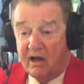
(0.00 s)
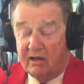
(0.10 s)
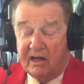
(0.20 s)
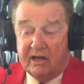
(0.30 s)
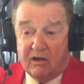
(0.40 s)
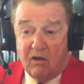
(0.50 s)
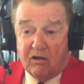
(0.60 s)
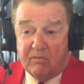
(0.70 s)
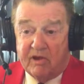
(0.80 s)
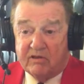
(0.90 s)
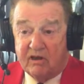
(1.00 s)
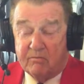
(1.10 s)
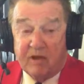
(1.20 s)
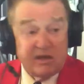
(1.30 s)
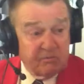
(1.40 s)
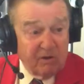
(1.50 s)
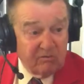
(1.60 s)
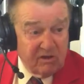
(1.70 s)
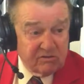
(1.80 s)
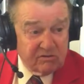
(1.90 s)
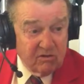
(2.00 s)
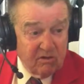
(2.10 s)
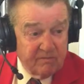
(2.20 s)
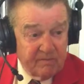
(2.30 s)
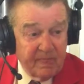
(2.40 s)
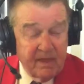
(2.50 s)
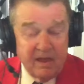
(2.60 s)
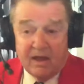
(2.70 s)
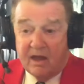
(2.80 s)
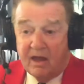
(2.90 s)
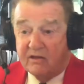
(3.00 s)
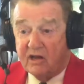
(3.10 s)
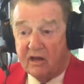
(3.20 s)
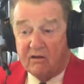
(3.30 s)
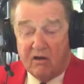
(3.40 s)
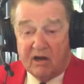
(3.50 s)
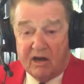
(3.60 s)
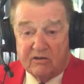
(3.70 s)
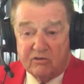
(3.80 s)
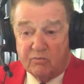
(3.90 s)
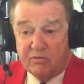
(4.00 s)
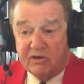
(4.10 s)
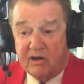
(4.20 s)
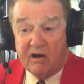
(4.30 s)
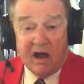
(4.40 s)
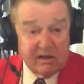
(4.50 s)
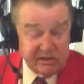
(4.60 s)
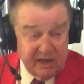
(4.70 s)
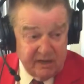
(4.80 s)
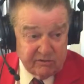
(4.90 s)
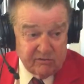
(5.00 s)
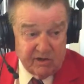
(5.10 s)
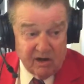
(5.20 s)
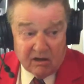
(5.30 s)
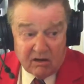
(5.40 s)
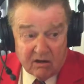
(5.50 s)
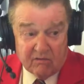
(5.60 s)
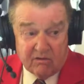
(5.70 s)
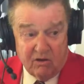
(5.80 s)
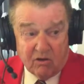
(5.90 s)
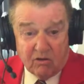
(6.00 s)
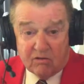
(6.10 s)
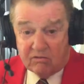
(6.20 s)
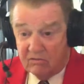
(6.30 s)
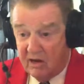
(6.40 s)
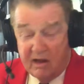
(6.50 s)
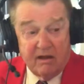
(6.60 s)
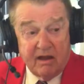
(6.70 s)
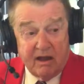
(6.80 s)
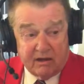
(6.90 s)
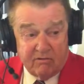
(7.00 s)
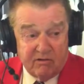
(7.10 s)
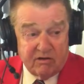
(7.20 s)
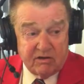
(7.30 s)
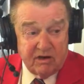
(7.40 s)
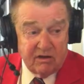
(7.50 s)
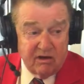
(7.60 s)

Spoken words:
leading all the Major League Baseball in runs scored. And Jack Clark had a super year. Ozzie hit 300. Irv had a career year,